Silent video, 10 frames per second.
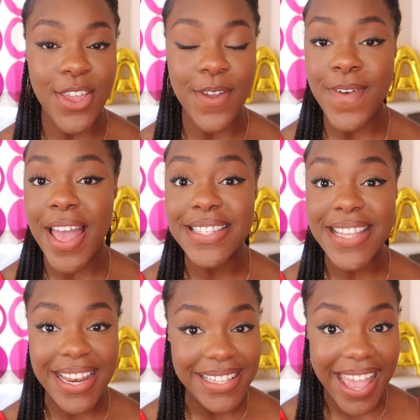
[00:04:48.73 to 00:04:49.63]
You've
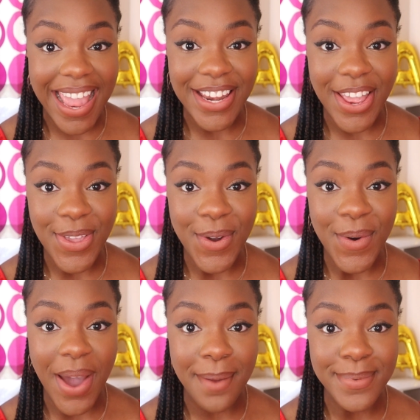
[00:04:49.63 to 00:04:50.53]
sent in
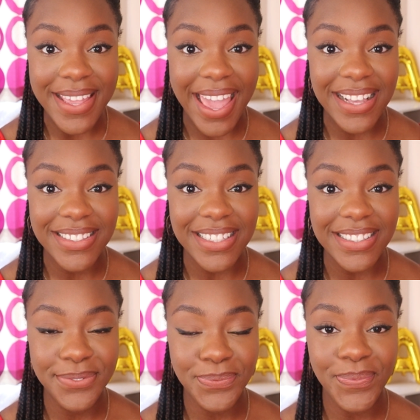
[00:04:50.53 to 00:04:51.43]
your application.